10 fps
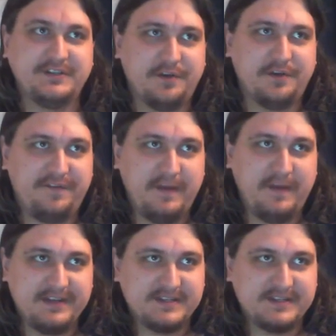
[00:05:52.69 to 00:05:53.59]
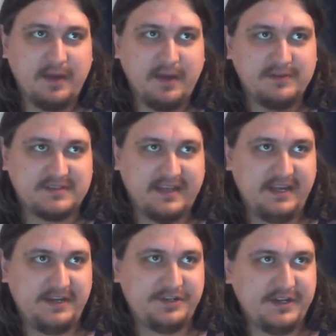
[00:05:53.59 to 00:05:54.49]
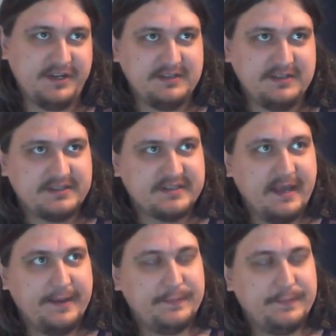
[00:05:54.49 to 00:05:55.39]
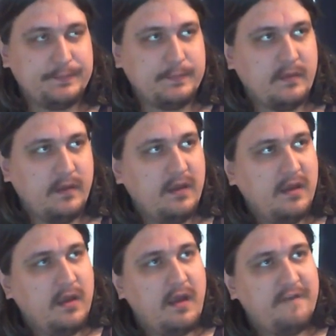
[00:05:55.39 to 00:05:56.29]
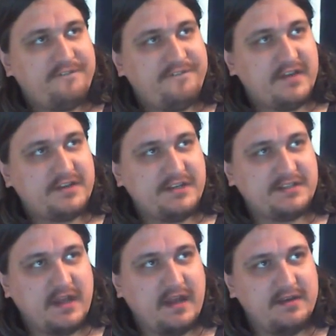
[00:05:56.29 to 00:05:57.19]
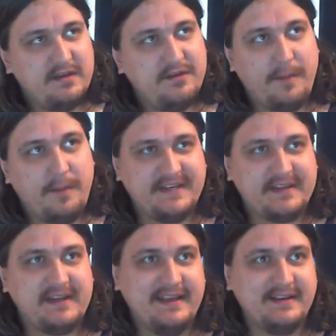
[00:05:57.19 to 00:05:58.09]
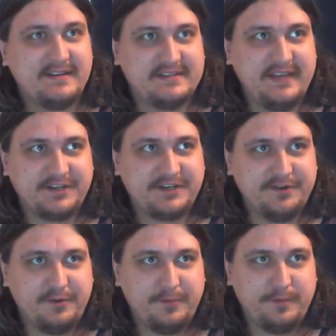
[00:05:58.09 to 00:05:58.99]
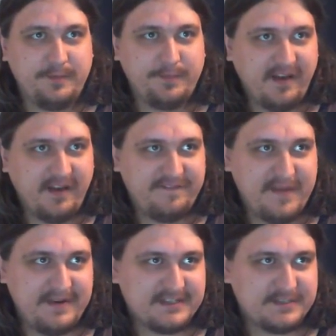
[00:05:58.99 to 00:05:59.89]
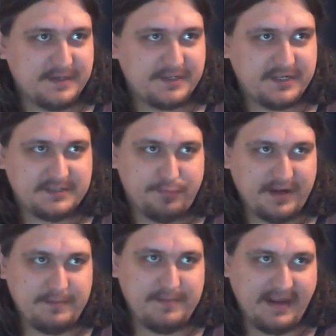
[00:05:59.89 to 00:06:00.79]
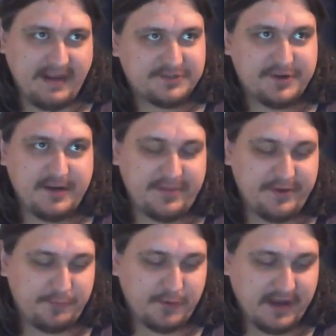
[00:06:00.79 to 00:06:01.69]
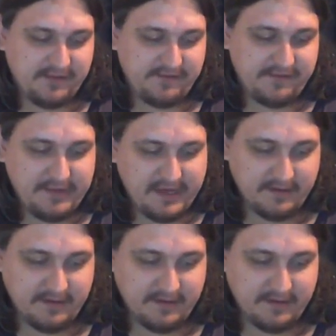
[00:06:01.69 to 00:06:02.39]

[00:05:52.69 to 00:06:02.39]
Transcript: on feminism, I would say she's not a particularly intersectional feminist, but she's pretty mainstream third wave. Yeah.